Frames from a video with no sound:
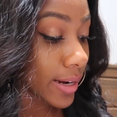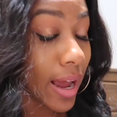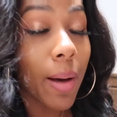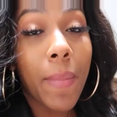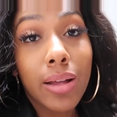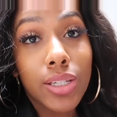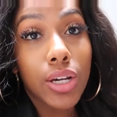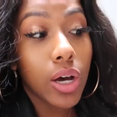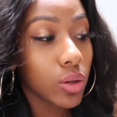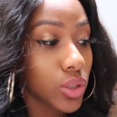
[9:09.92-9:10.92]
now I'm about
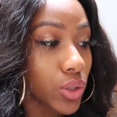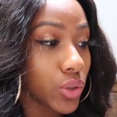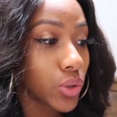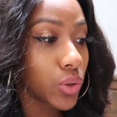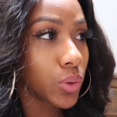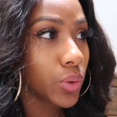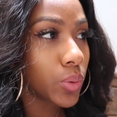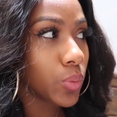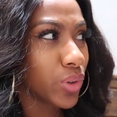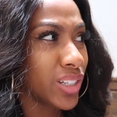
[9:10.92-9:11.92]
to go to
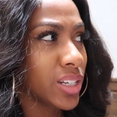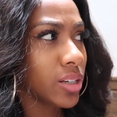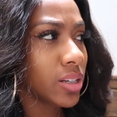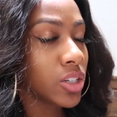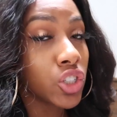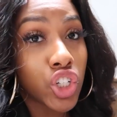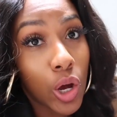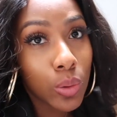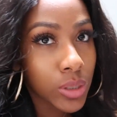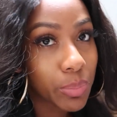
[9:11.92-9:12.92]

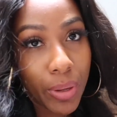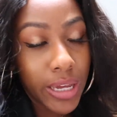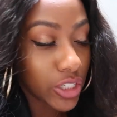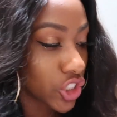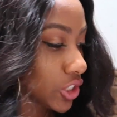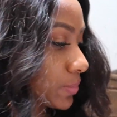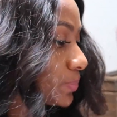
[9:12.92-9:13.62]
Jones Beach.